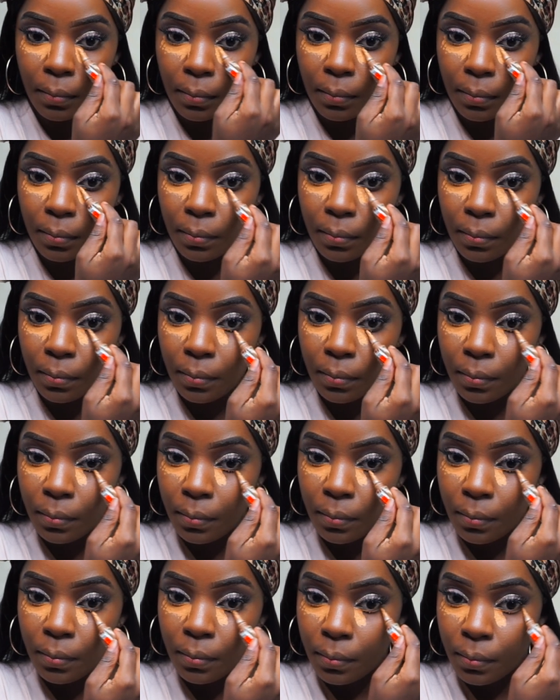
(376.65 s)
like, you know,
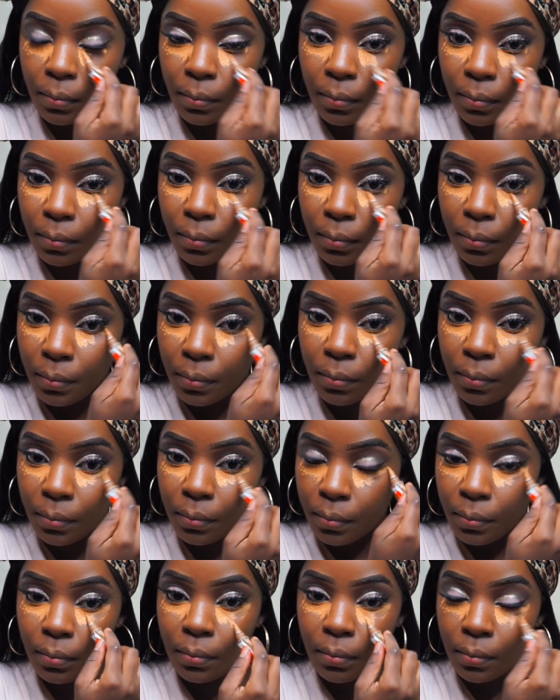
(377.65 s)

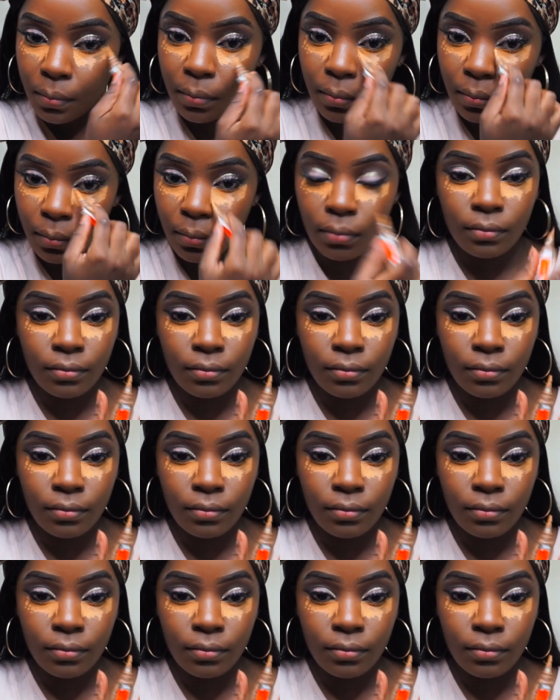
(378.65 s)
highlight.